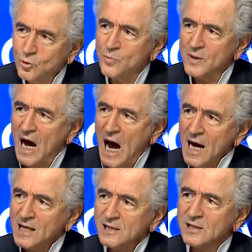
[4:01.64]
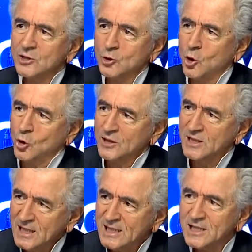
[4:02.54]
to be as
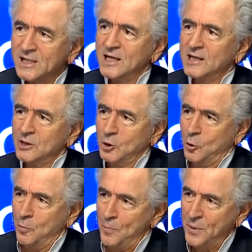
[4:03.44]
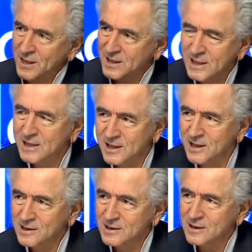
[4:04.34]
consistent,
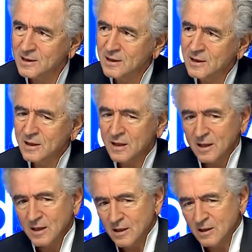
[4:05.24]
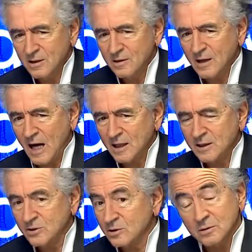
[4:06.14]
persistent
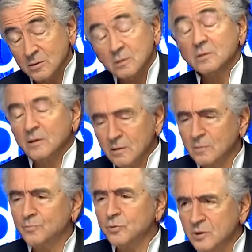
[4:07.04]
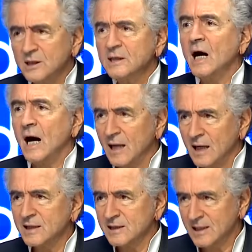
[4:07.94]
as Putin,
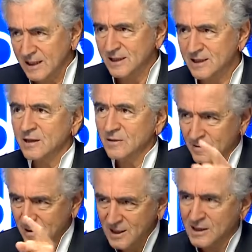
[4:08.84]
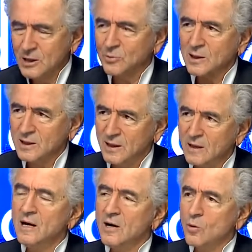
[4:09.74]
alas, is. This is what
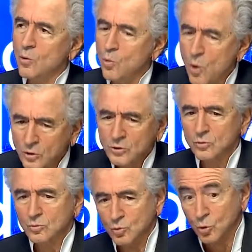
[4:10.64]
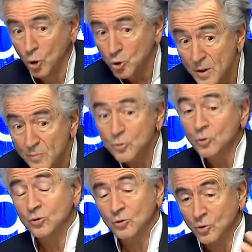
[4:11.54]
I want to
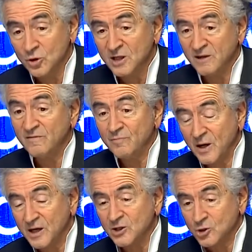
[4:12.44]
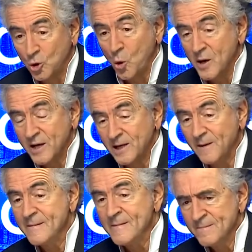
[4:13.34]
contribute to achieve by
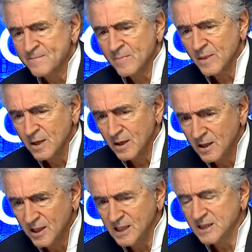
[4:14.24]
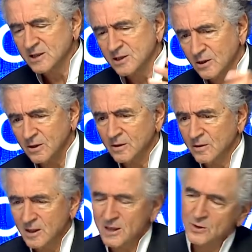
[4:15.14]
showing this
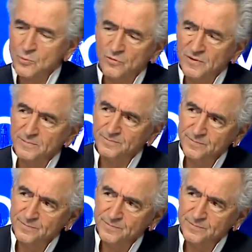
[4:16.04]
movie.